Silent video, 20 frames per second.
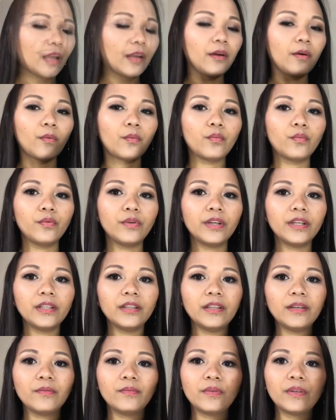I
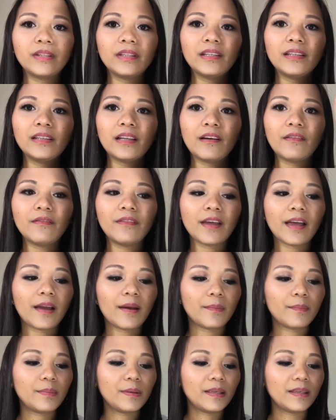really, really love
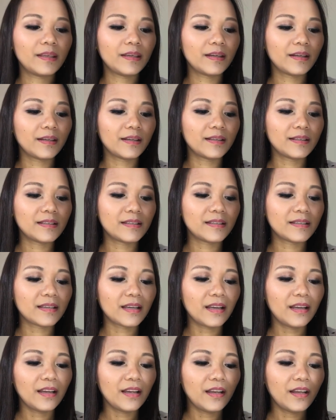that because
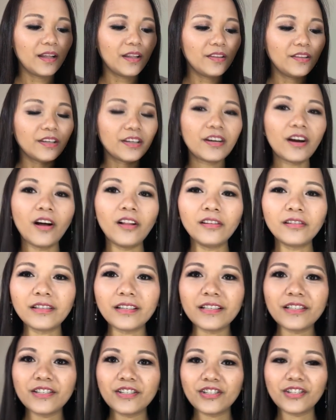the color
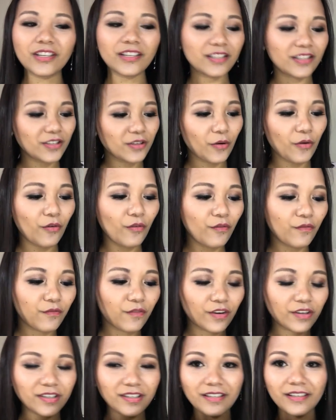is just so
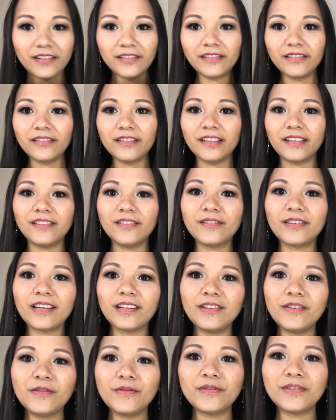versatile that you
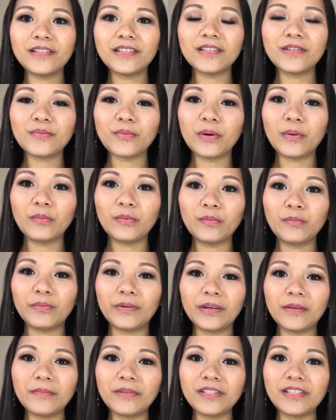can use this one with
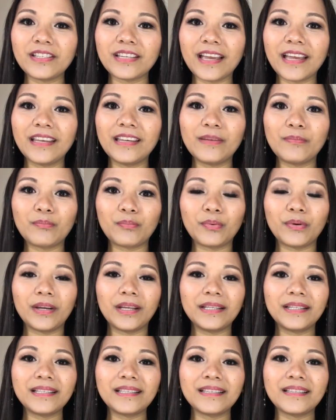pretty much any
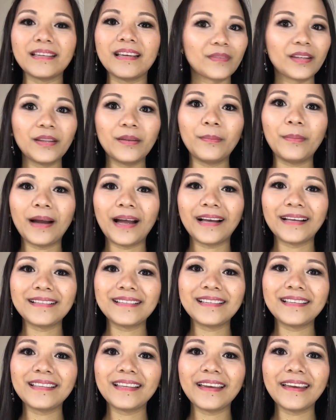print, the
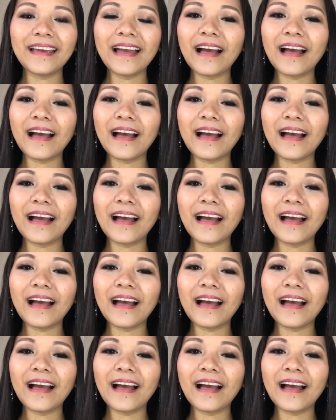bags that they